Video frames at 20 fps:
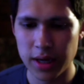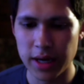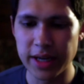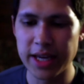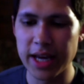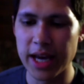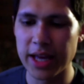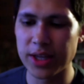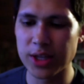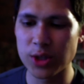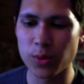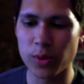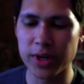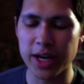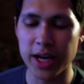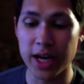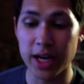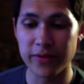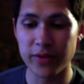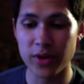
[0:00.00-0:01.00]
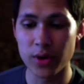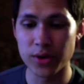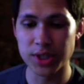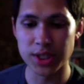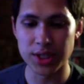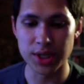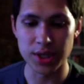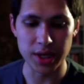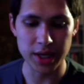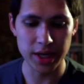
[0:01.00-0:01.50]
Again, this one kind of goes
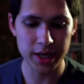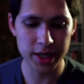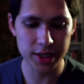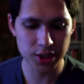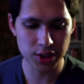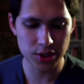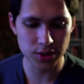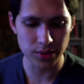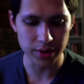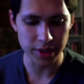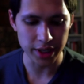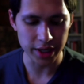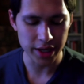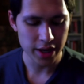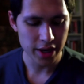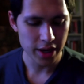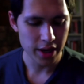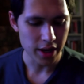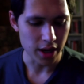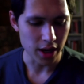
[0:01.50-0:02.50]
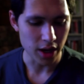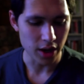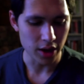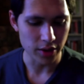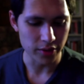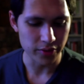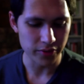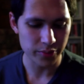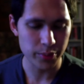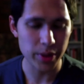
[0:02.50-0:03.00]
into the history
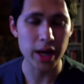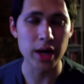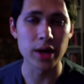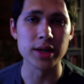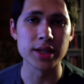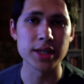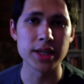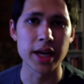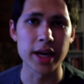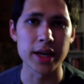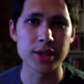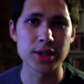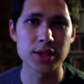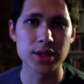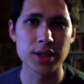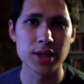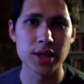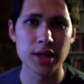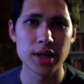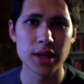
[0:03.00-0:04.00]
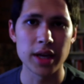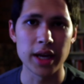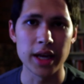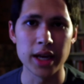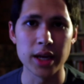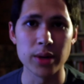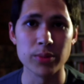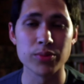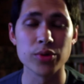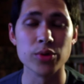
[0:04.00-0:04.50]
of paratexts
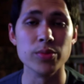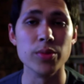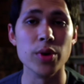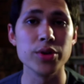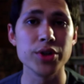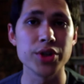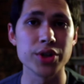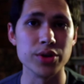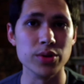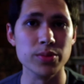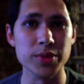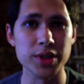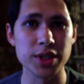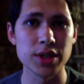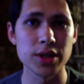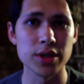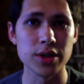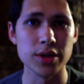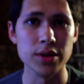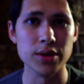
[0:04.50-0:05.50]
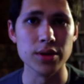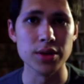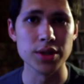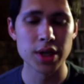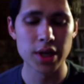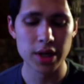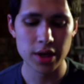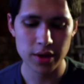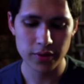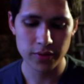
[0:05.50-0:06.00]
and promotional materials
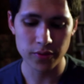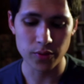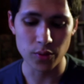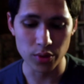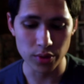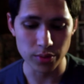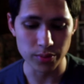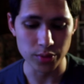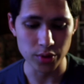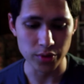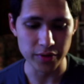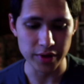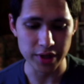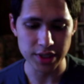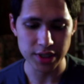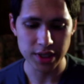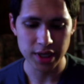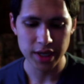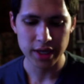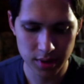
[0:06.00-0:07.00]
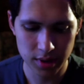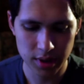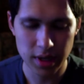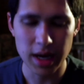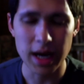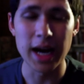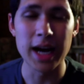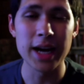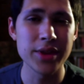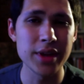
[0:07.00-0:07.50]
for movies.
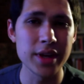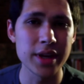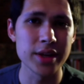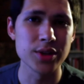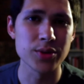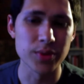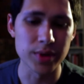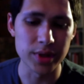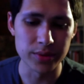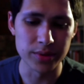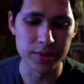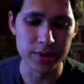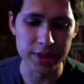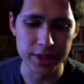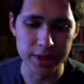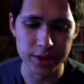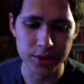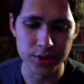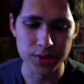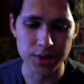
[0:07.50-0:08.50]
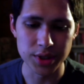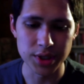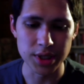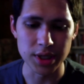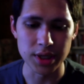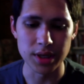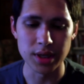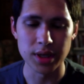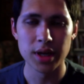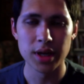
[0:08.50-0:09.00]
I think it's really interesting.